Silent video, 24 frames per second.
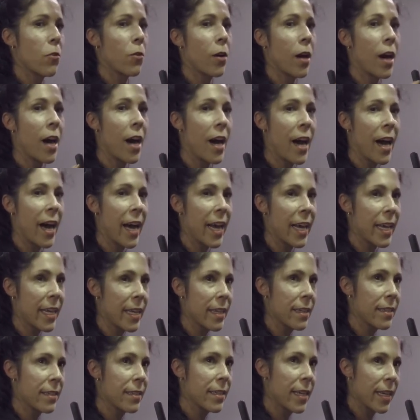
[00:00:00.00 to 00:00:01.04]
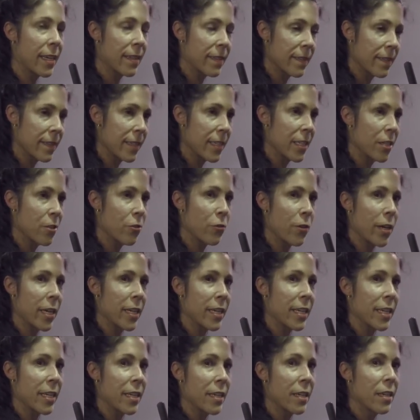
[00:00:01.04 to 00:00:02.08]
or high intensity
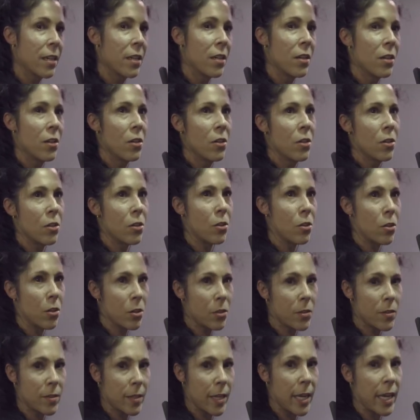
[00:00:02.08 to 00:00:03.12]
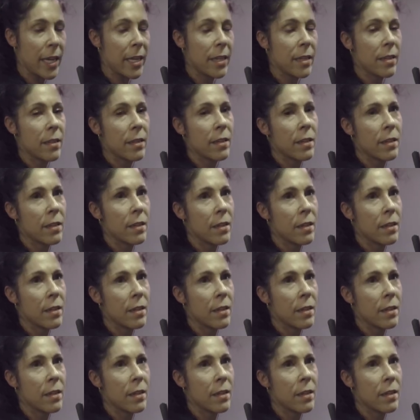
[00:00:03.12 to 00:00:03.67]
training looks like.